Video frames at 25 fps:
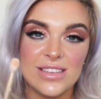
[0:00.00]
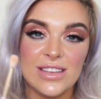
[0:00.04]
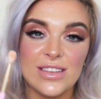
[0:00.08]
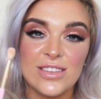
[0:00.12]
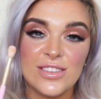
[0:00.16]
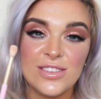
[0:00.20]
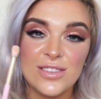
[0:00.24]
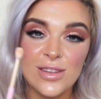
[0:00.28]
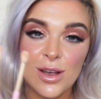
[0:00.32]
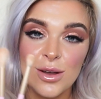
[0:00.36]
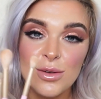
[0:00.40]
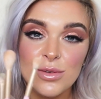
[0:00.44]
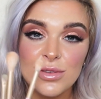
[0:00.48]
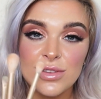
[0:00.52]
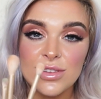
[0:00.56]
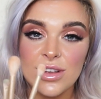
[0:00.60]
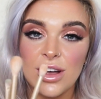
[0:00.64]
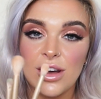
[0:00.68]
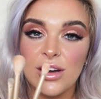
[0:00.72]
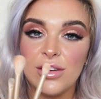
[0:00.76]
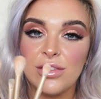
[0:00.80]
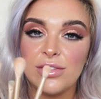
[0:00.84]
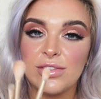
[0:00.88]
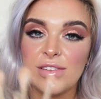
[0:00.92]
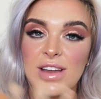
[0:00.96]
They're so
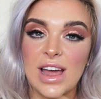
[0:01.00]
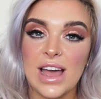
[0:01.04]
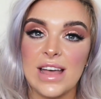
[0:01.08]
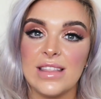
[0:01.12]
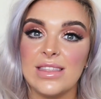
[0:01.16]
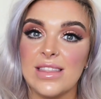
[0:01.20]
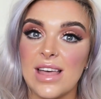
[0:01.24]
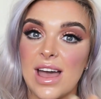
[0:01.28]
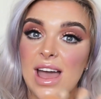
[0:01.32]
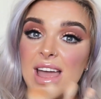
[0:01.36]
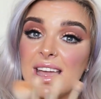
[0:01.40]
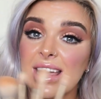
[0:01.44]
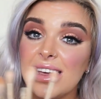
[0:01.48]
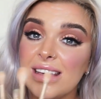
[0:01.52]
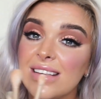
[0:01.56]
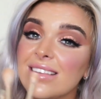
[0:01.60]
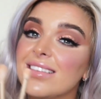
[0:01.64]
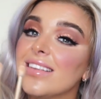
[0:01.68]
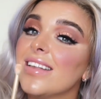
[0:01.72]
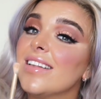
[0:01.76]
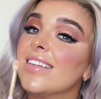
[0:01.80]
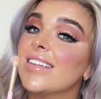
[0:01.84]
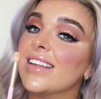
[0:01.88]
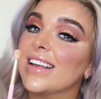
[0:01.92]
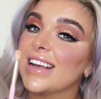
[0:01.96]
soft and they're
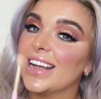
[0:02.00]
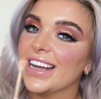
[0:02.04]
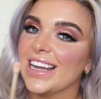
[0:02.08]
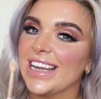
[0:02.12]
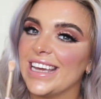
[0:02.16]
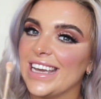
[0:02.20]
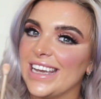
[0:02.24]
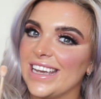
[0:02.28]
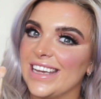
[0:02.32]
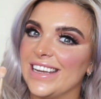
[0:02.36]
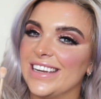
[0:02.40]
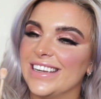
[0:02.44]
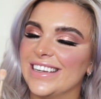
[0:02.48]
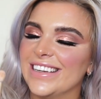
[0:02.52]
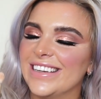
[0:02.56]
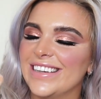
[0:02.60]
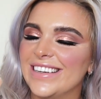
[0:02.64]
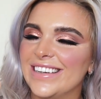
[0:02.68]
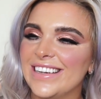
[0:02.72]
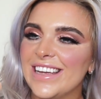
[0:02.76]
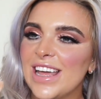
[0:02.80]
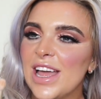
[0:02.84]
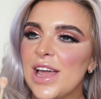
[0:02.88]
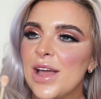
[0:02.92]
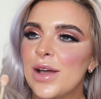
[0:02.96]
easy to clean,
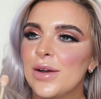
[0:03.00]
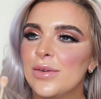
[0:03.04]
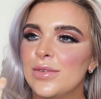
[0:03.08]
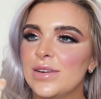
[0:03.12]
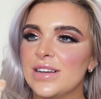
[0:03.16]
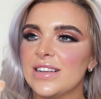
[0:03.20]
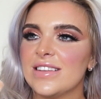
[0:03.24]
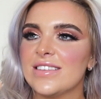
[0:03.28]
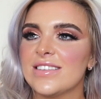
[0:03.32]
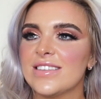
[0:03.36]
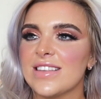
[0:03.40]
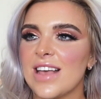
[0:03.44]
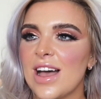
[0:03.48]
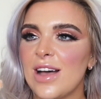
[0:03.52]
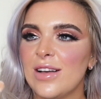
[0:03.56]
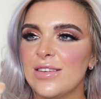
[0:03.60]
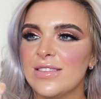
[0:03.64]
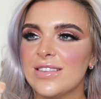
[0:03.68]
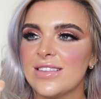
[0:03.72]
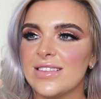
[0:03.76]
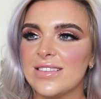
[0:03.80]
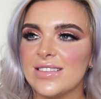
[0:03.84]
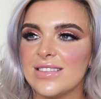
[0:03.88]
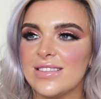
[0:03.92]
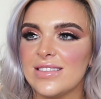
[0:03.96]
which
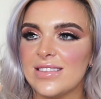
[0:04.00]
sounds